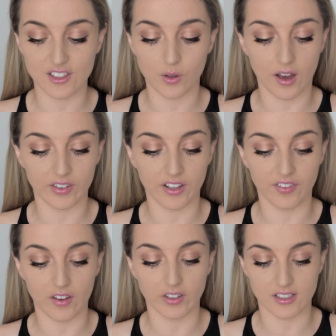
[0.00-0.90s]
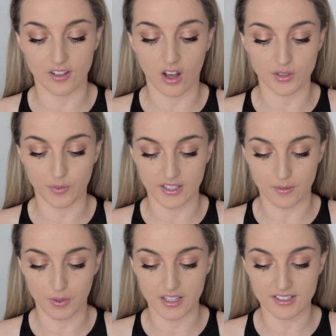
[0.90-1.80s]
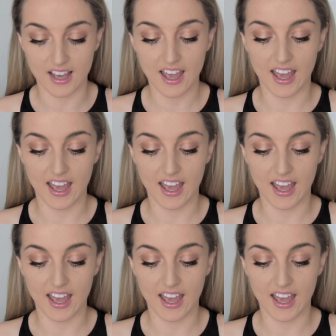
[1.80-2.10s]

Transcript: Do you have any favorite sauce recipes?